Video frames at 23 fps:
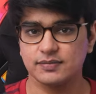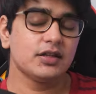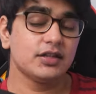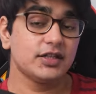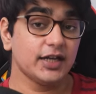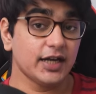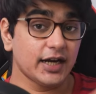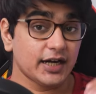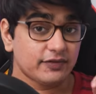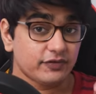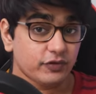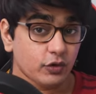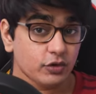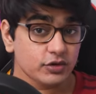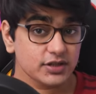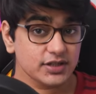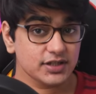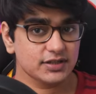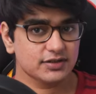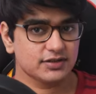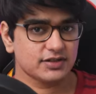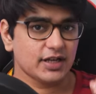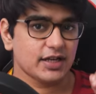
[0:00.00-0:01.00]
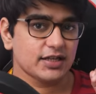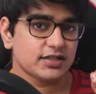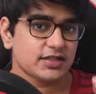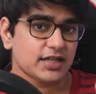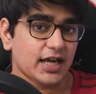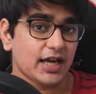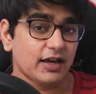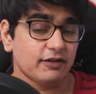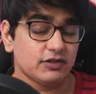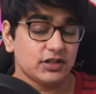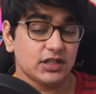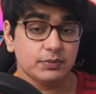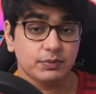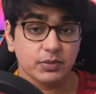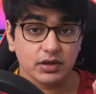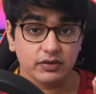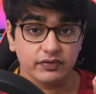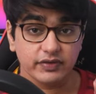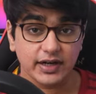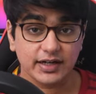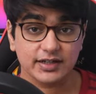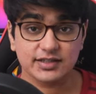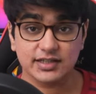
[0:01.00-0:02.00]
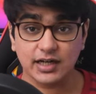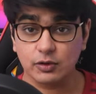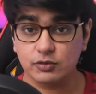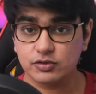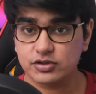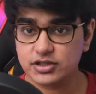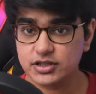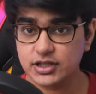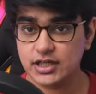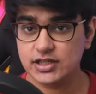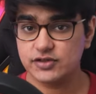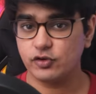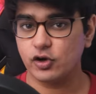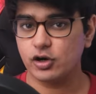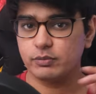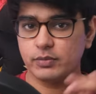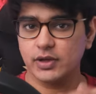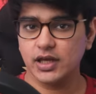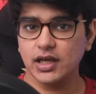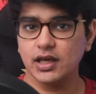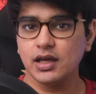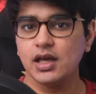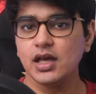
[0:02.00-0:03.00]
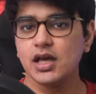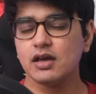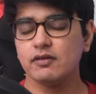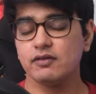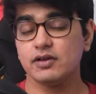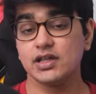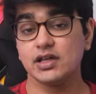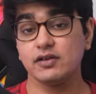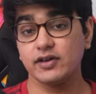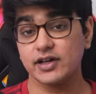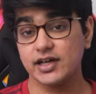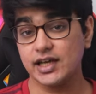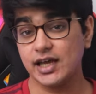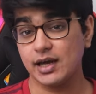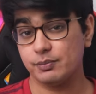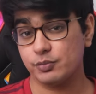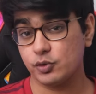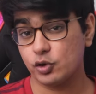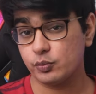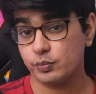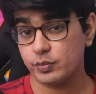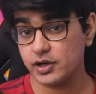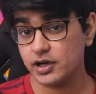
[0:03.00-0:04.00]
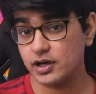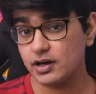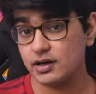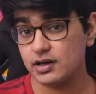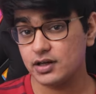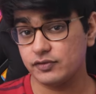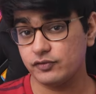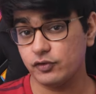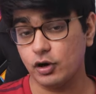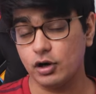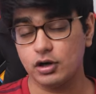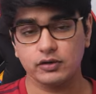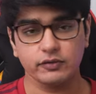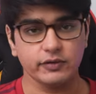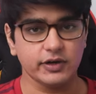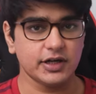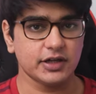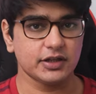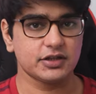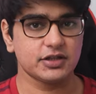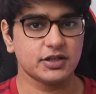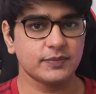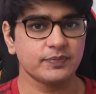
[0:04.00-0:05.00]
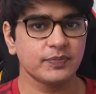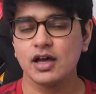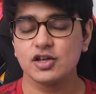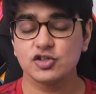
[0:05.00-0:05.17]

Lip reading: The headphones just have the perfect soundstage for me with a very appropriate default width.